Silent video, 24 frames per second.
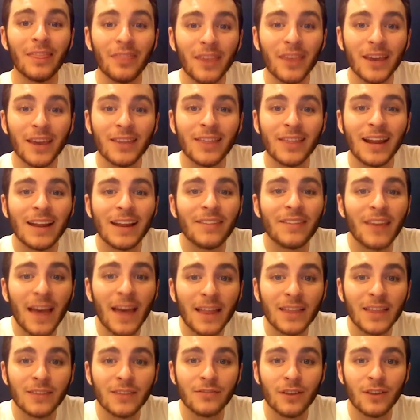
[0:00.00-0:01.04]
then think that at the
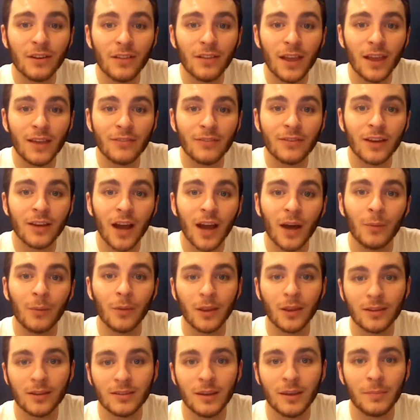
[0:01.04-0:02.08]
end of their life, God
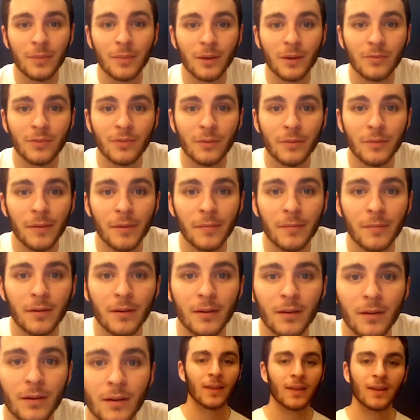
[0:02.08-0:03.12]
will accept that from them?
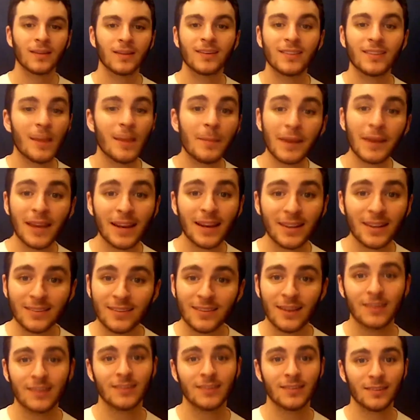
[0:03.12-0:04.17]
Does that make any
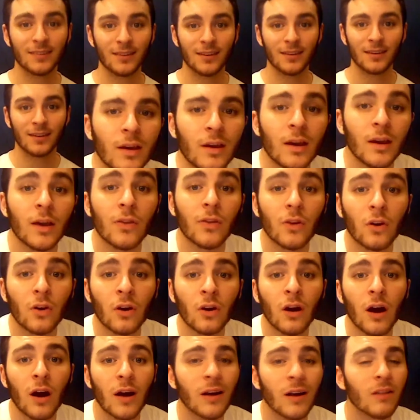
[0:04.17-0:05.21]
sense? In the
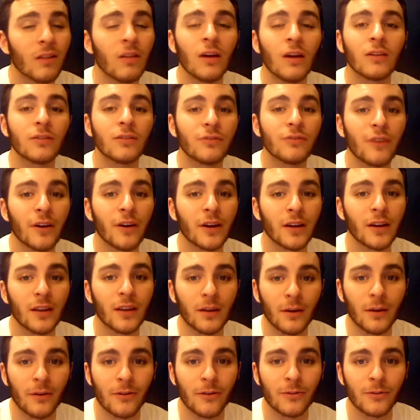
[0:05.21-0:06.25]
Quran, Allah is very
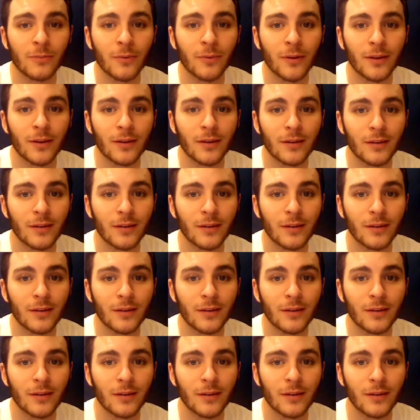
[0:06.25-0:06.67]
clear on this point.